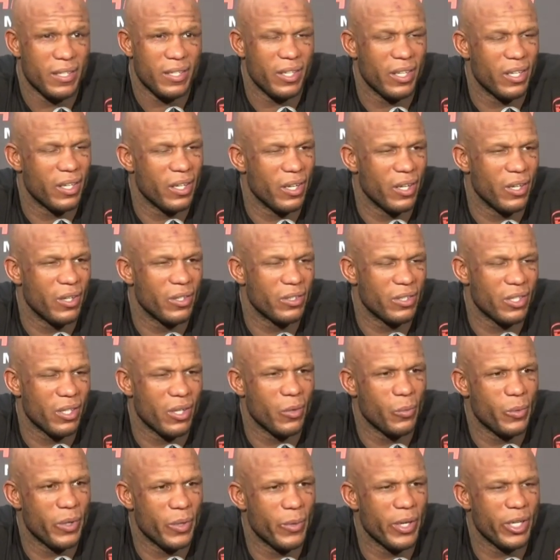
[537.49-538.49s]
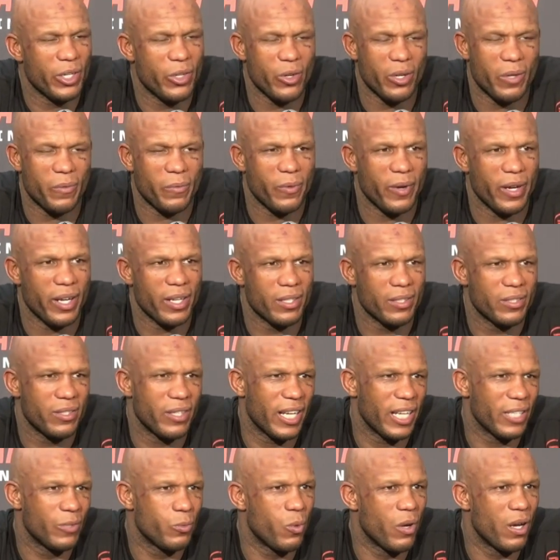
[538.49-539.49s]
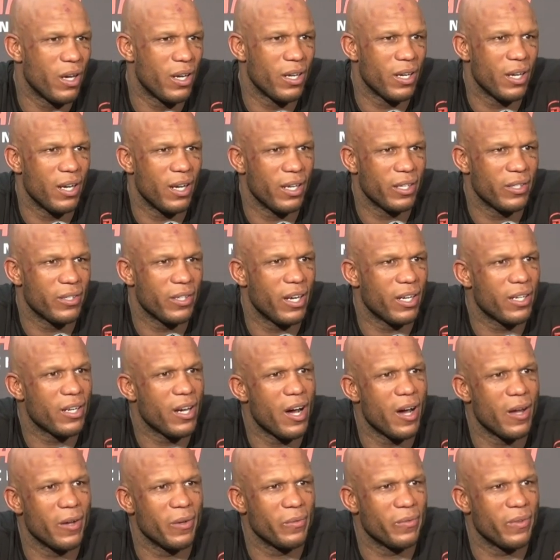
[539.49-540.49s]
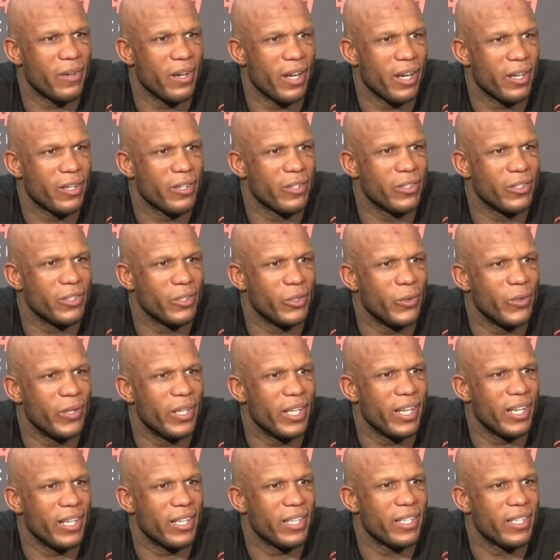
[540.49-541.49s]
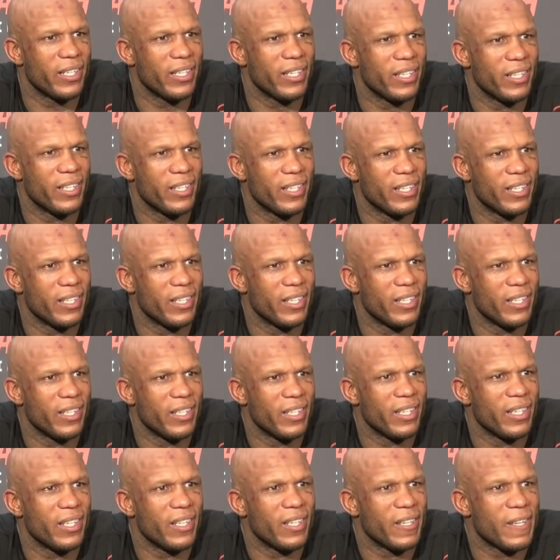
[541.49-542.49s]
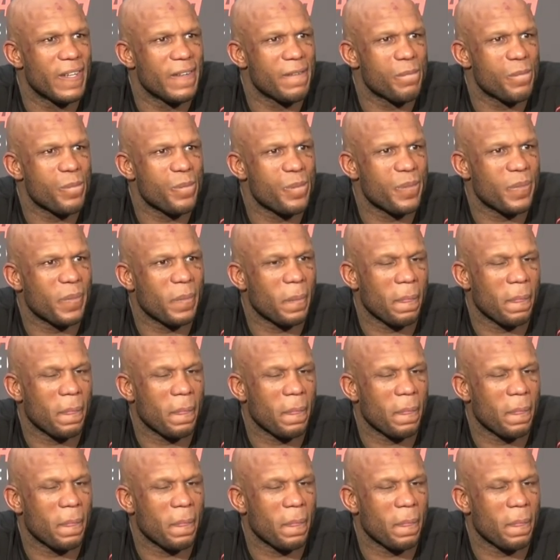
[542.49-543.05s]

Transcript: You know, so we're good friends. So that's one guy I can't fight. I couldn't do that. Even if he was in your way.